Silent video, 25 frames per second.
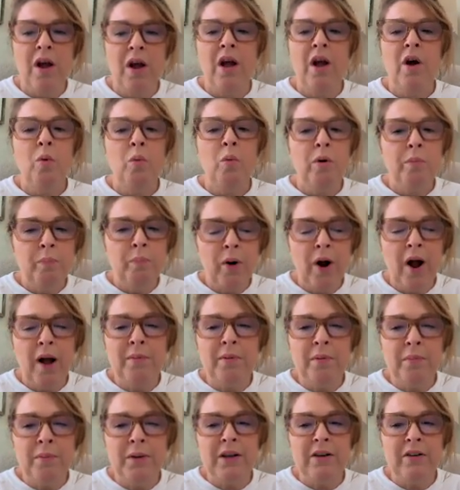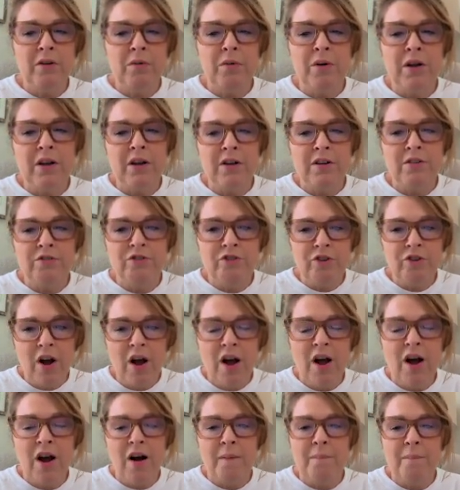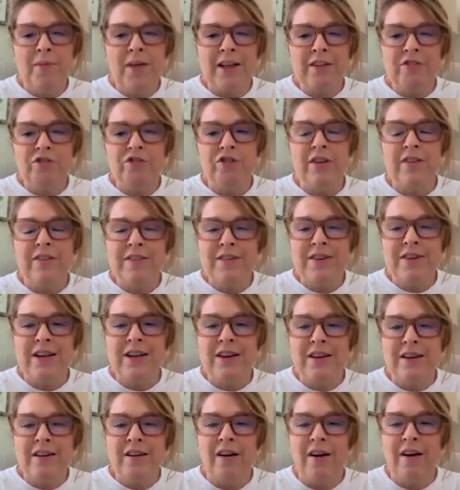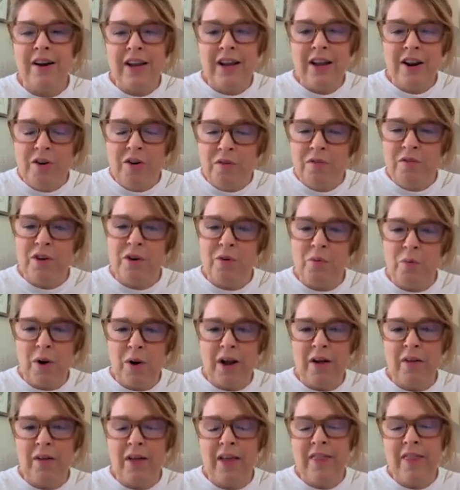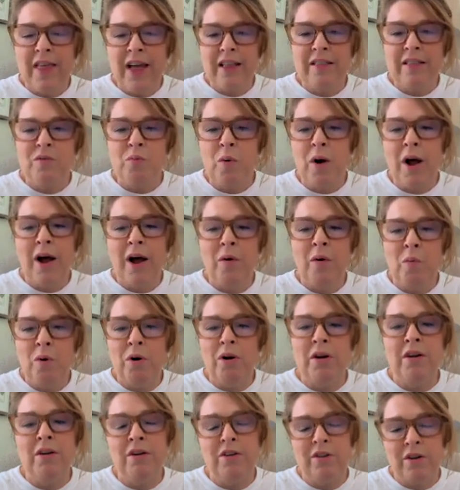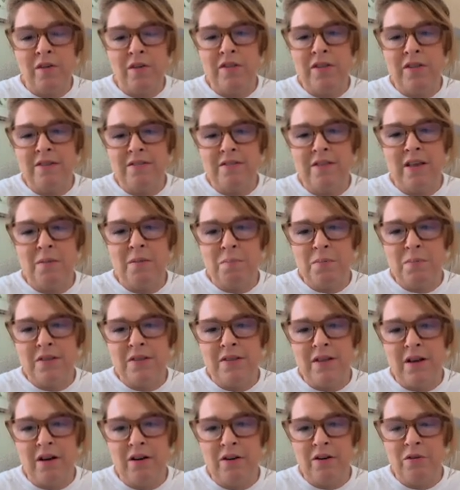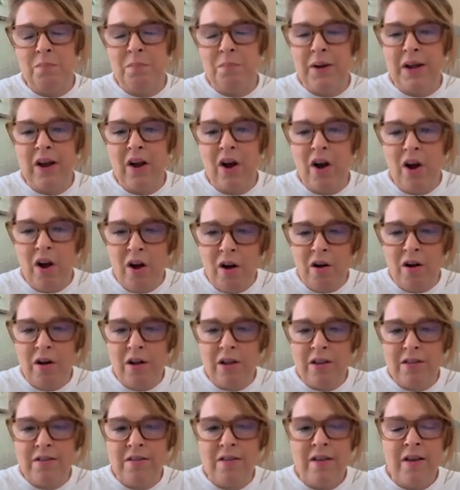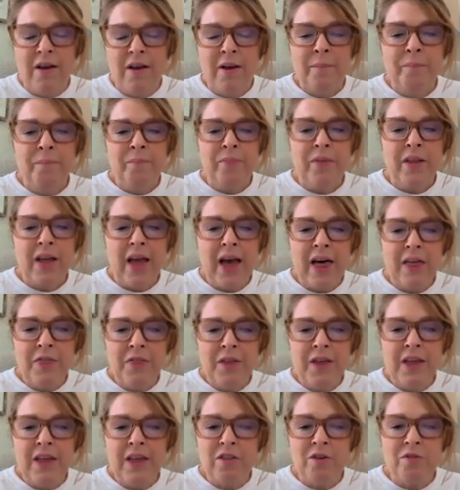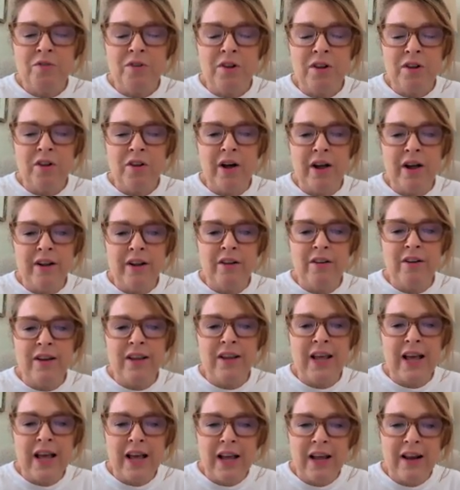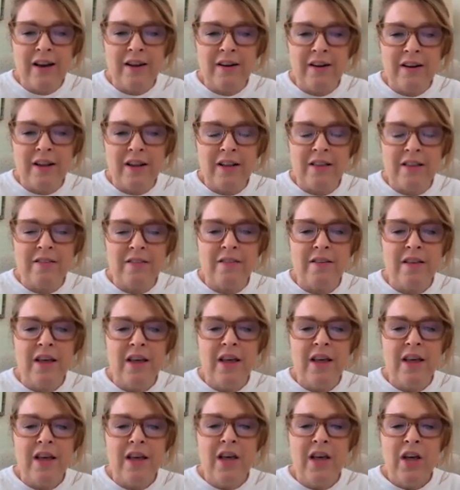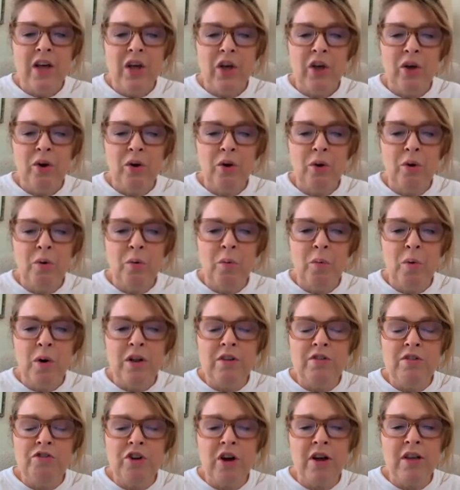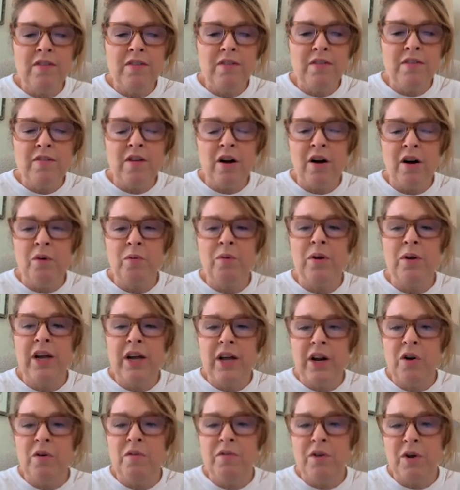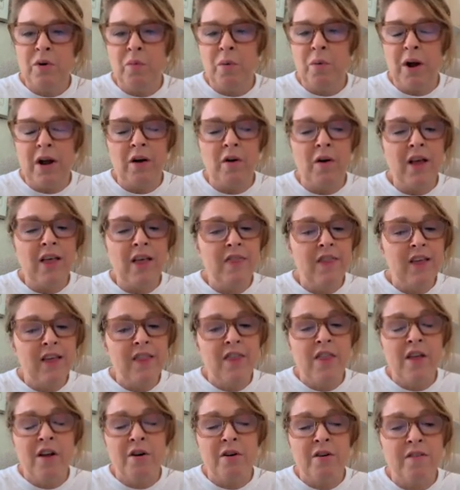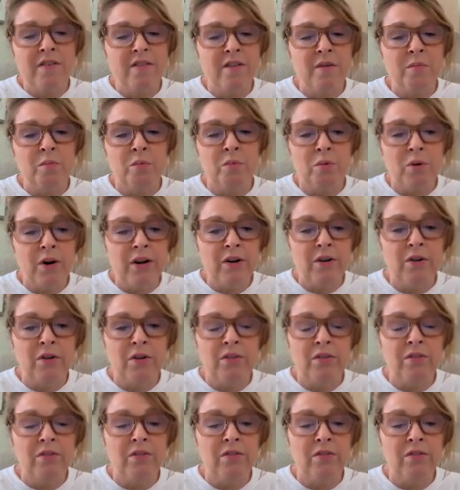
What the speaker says: would probably do a good job. They just did not interview well. And that's why I want to do this episode, because I think there's a lot of good candidates who just don't interview well. And then there's some real